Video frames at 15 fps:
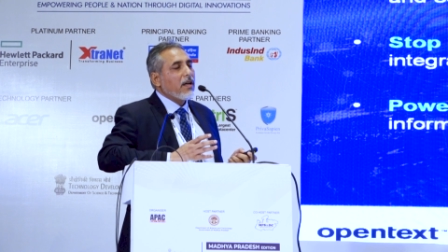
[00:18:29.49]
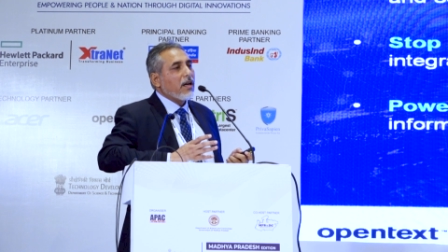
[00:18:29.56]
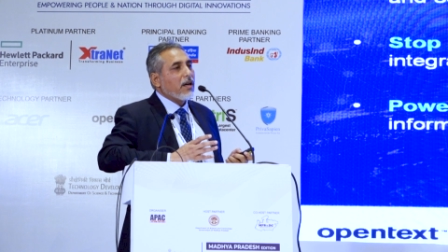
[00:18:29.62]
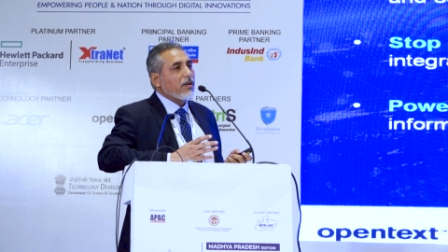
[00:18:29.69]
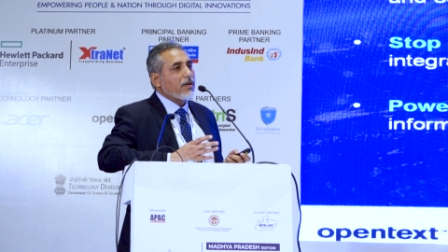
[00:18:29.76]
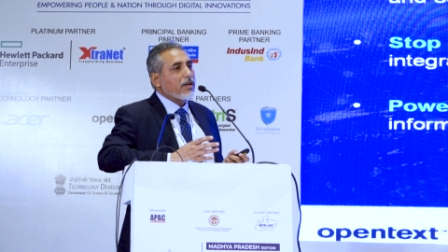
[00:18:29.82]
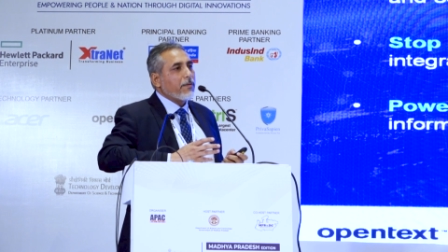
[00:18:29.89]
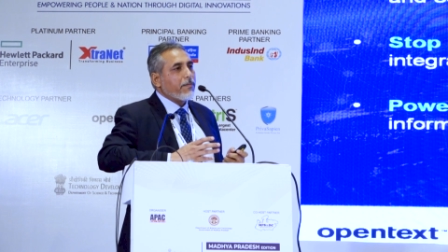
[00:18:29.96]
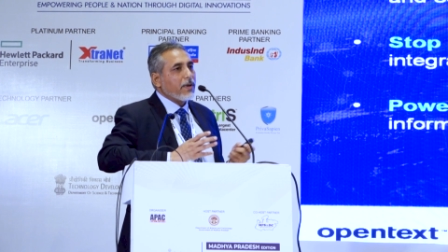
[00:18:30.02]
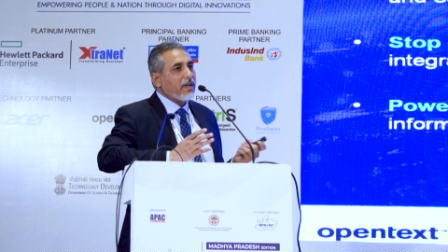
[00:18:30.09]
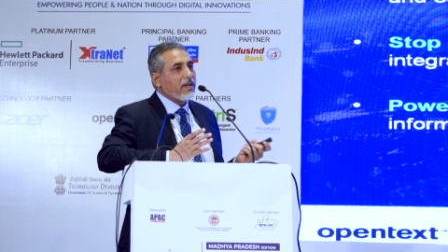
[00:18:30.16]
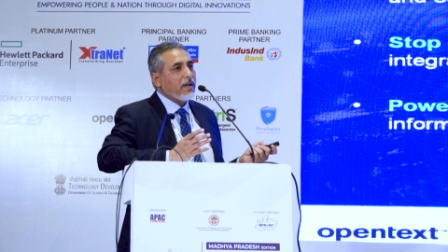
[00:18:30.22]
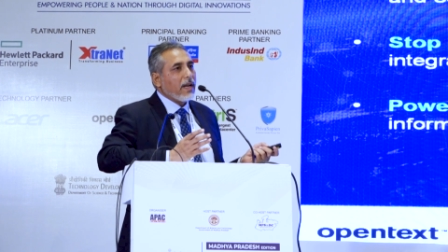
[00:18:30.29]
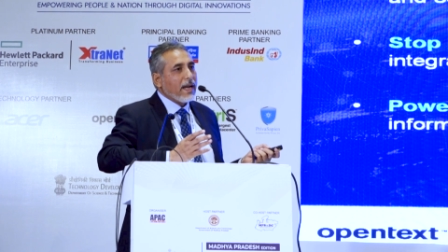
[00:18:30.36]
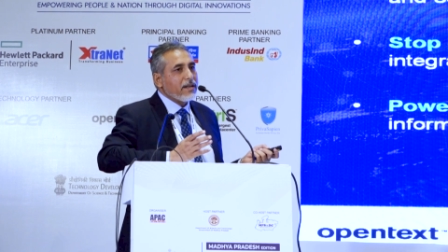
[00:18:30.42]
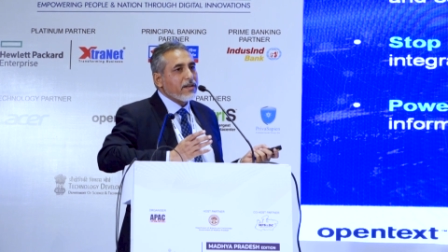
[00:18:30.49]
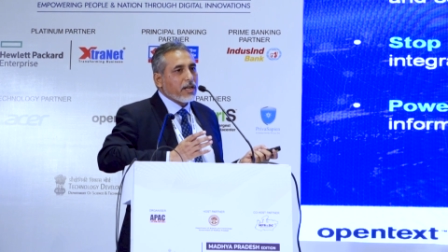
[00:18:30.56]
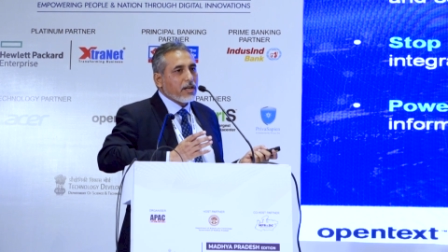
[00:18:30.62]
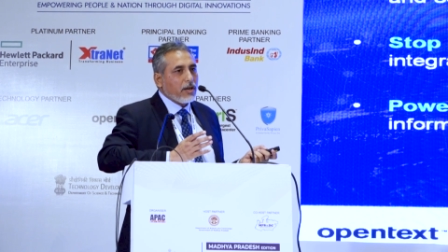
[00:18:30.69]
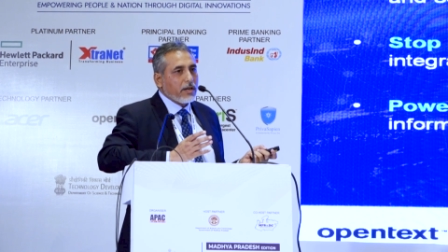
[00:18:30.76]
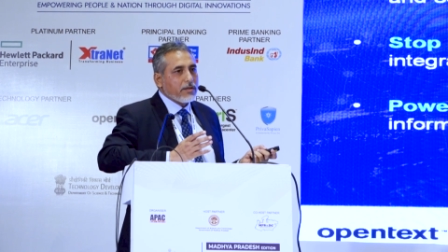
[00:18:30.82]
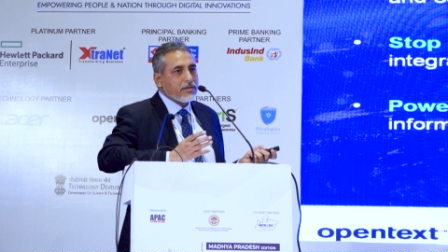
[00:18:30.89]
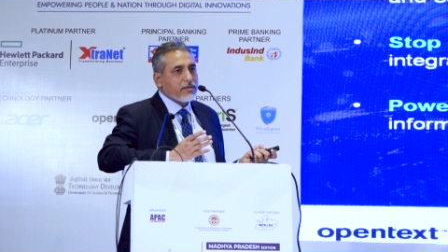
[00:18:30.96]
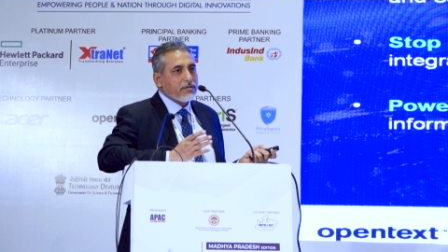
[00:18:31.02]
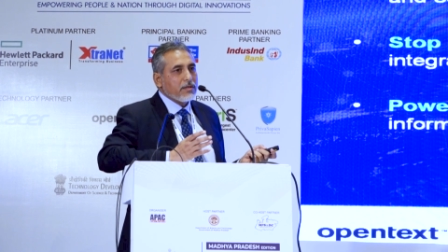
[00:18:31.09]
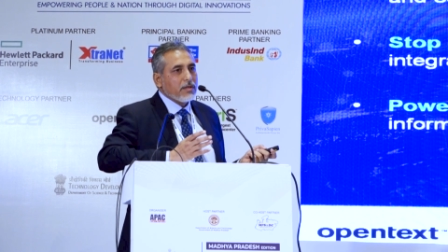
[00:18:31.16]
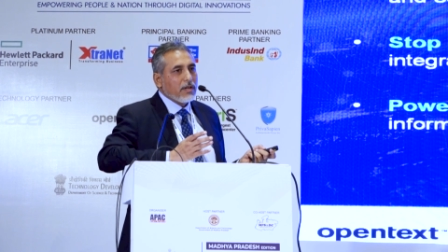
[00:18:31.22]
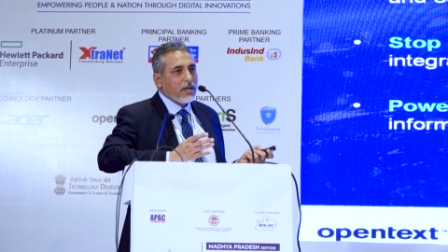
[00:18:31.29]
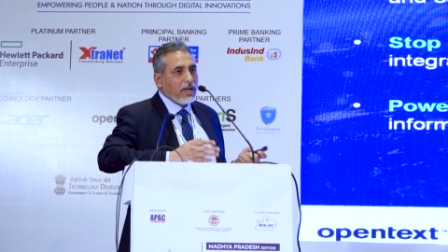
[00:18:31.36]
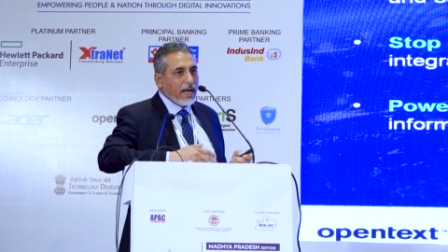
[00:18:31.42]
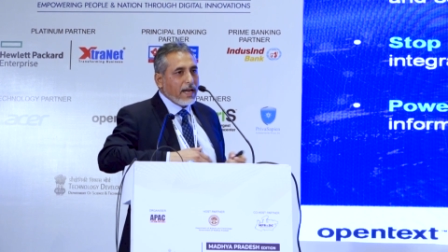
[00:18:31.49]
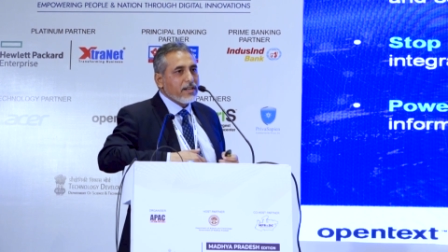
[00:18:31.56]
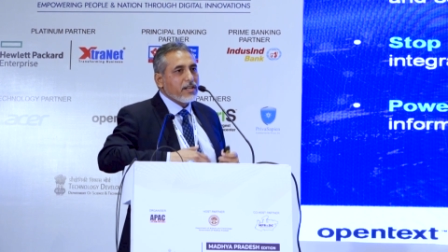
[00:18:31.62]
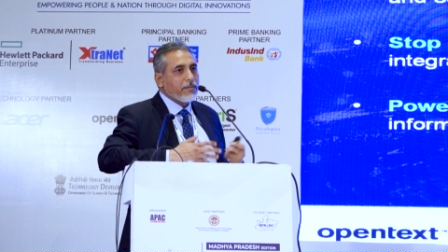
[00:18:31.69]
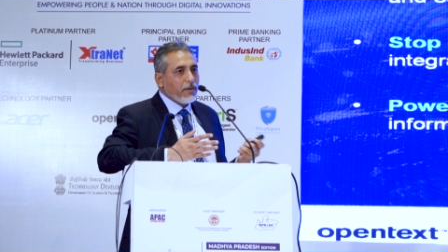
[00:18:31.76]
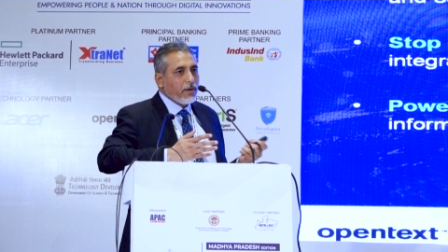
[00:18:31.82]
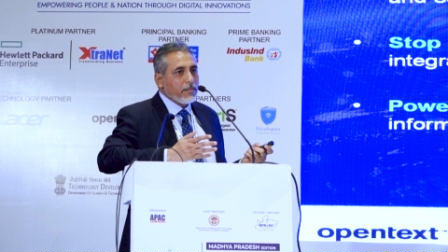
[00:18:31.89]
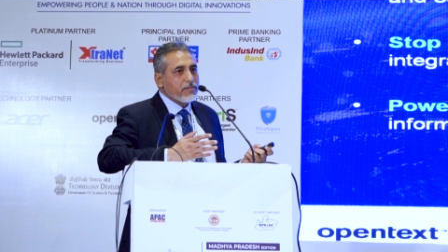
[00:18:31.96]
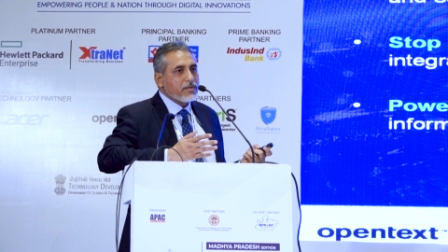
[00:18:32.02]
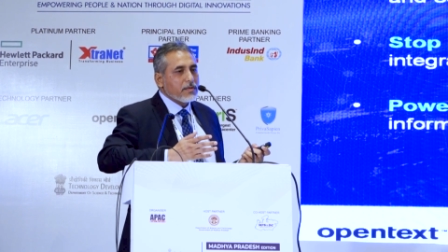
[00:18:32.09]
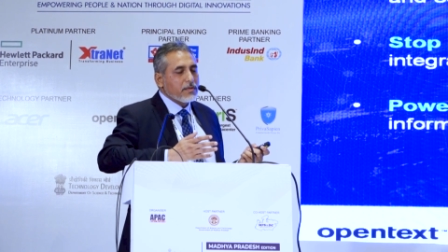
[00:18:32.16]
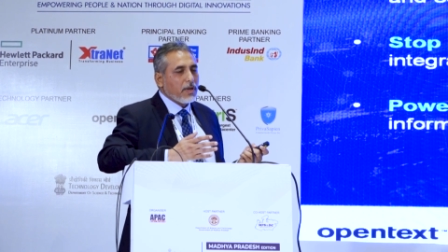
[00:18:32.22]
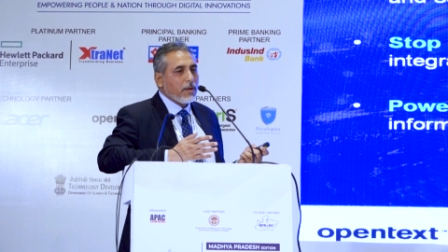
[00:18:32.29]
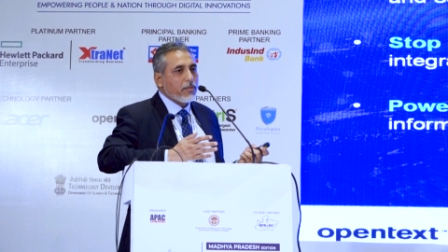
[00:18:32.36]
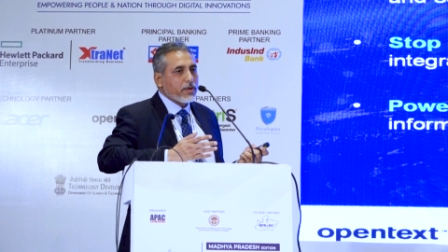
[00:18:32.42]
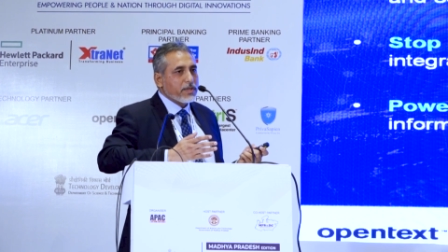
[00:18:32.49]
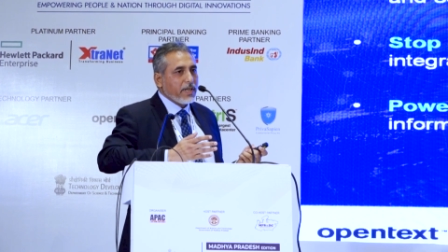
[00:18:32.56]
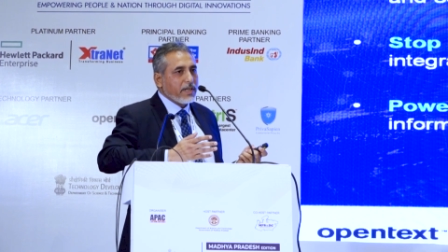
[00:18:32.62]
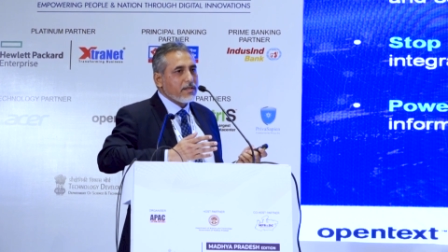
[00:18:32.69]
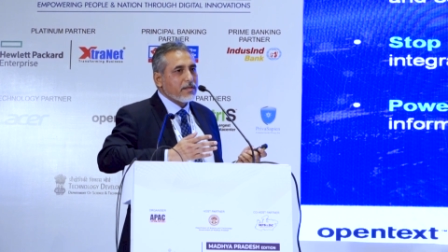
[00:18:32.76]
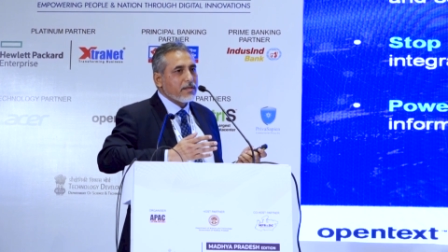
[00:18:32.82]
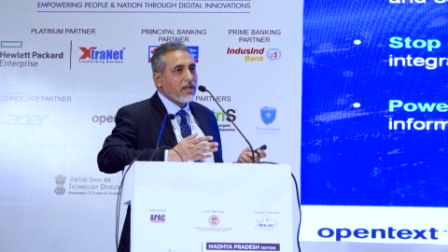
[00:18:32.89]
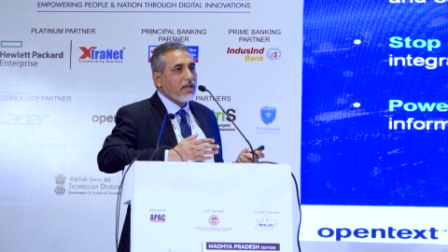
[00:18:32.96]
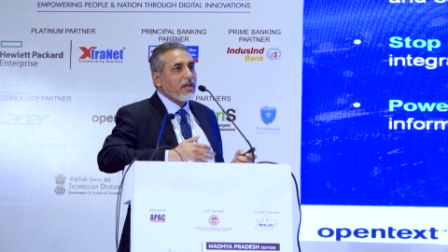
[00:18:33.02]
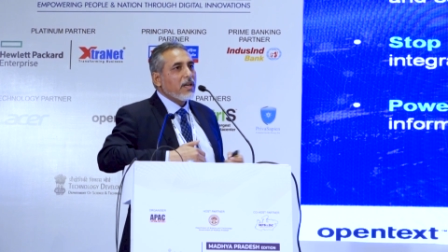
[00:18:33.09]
you know, different land records, land reforms uh, projects,